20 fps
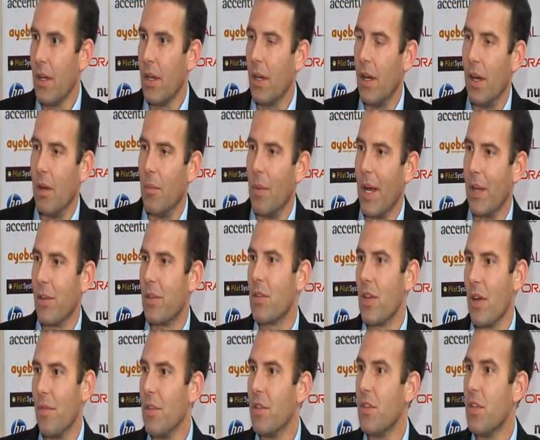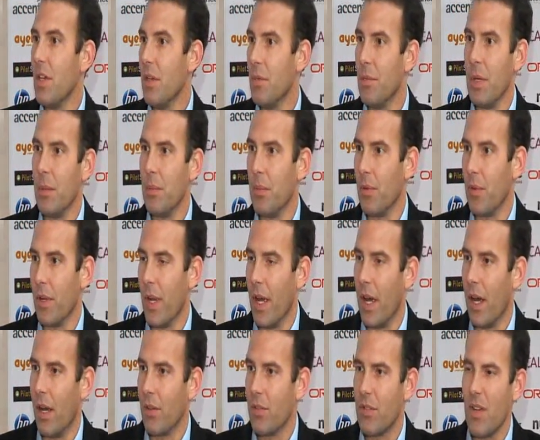About 17 people
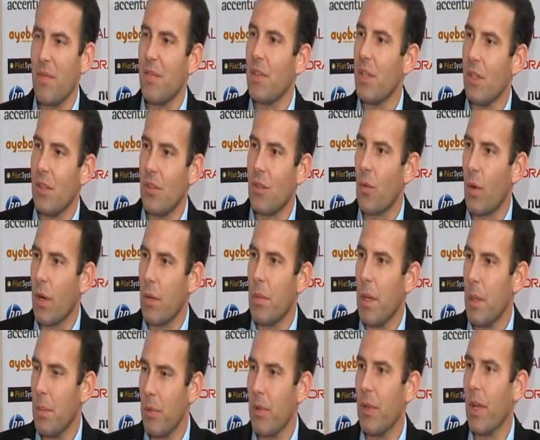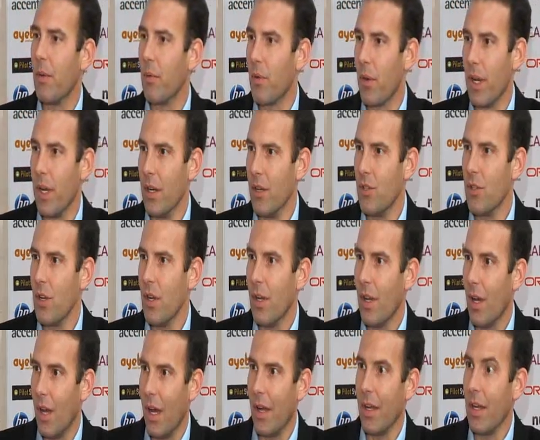now, 17 to 20 people in that range
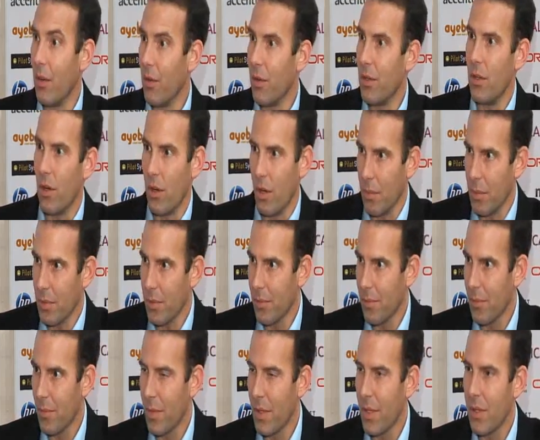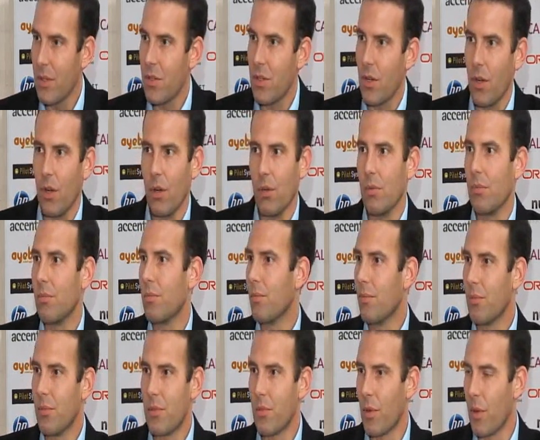here in Europe. So
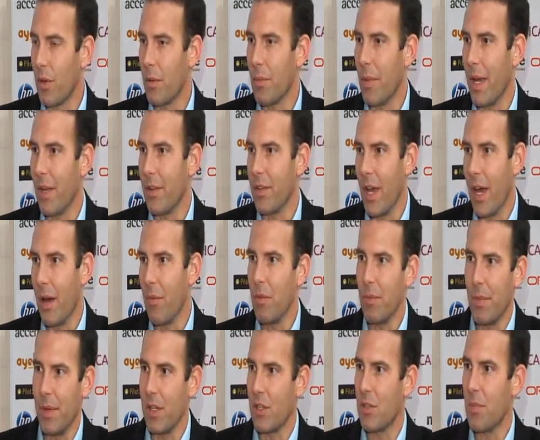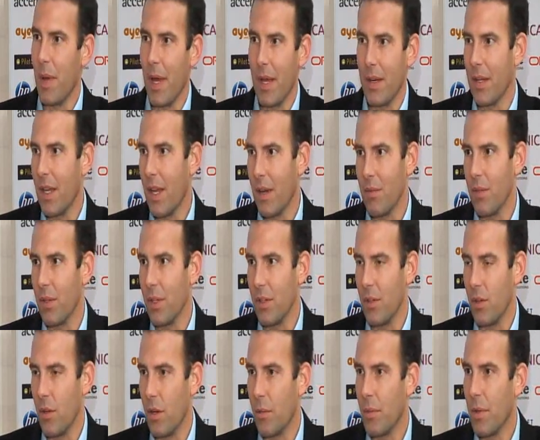thrilled about that. We've been expanding heavily in
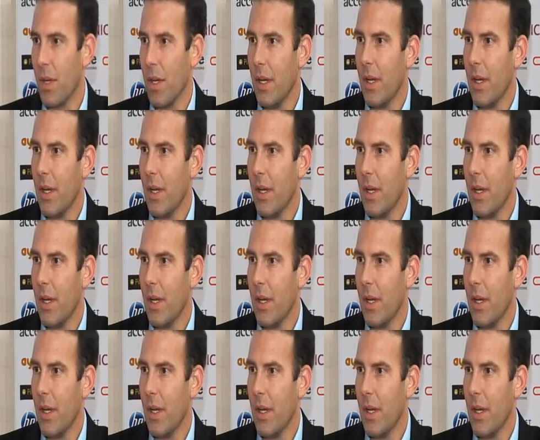Europe.